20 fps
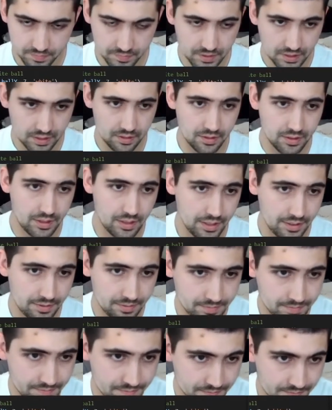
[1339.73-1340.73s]
Hold on.
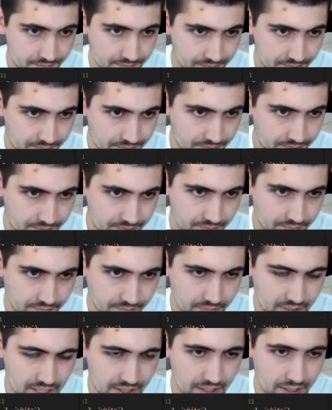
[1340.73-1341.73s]

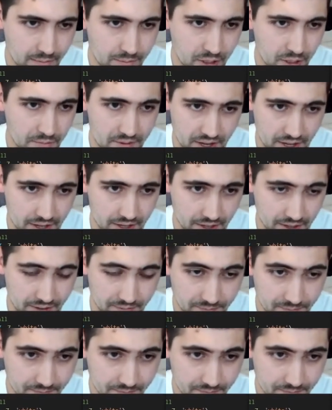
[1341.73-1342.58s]
I think I'm jumping ahead.